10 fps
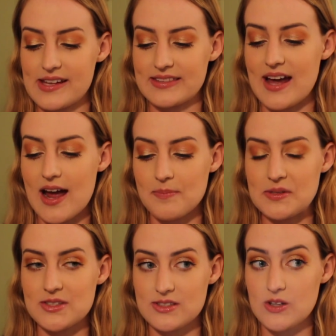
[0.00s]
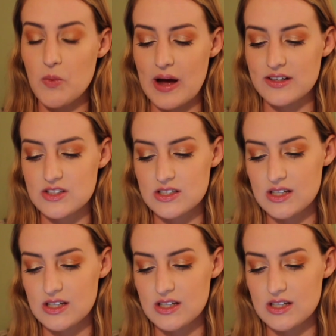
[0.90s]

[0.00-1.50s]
thing that happens so much.